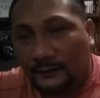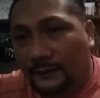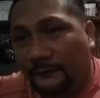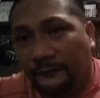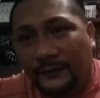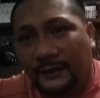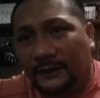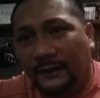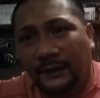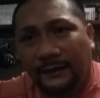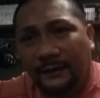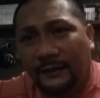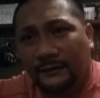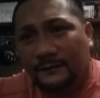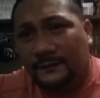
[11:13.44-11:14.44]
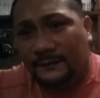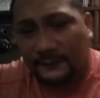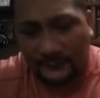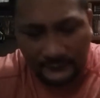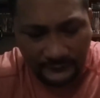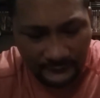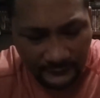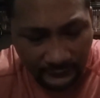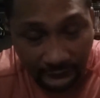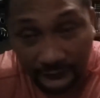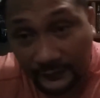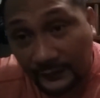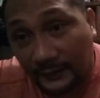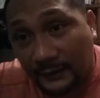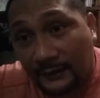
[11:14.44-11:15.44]
didn't find anything else other
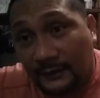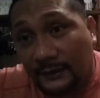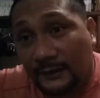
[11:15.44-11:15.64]
than that,